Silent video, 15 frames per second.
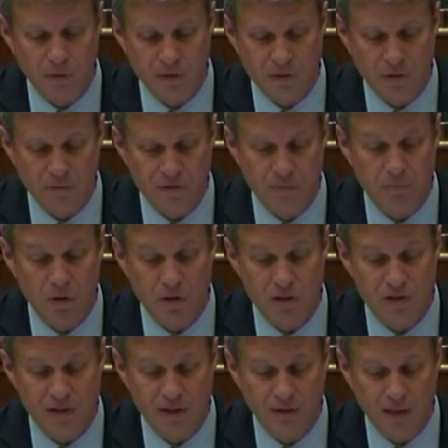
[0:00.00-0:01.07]
Reserve's
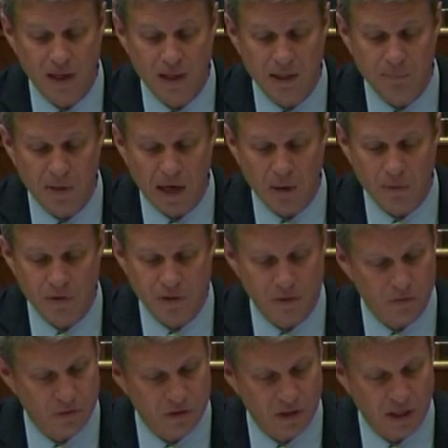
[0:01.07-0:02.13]
emergency lending powers
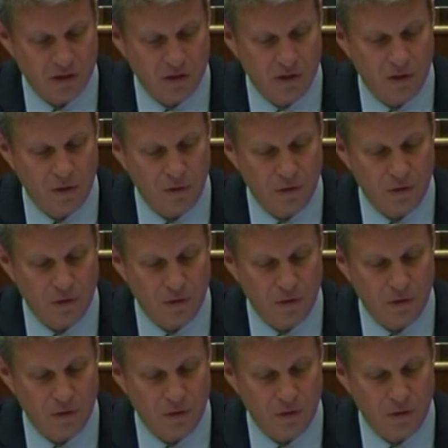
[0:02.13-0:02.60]
under Section